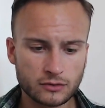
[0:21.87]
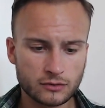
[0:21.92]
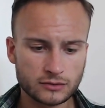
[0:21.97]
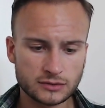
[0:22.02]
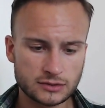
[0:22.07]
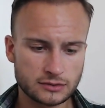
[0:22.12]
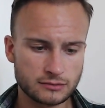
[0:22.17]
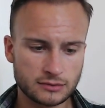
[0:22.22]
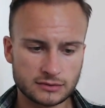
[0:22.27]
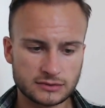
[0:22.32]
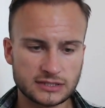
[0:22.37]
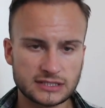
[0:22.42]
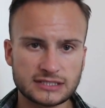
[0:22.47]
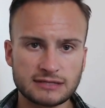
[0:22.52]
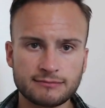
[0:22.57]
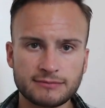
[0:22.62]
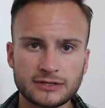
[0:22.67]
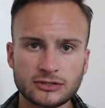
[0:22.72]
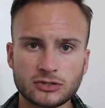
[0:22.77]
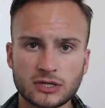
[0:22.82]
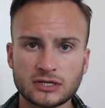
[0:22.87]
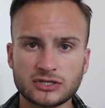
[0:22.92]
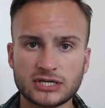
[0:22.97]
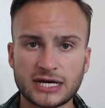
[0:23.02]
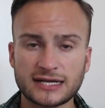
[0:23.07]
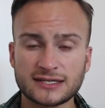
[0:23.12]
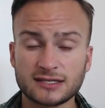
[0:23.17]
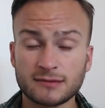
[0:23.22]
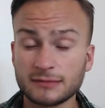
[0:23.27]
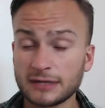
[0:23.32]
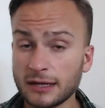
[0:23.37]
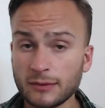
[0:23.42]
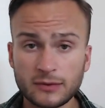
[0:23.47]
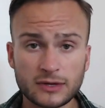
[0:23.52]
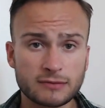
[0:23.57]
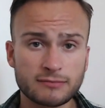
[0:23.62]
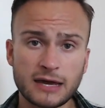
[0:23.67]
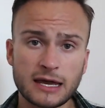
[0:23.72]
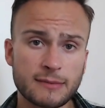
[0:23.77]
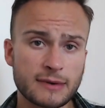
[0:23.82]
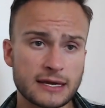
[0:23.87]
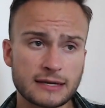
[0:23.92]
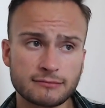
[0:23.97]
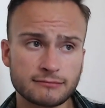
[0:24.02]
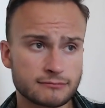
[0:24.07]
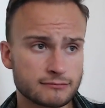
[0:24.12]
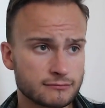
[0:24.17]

to simply try and chat someone up with maybe.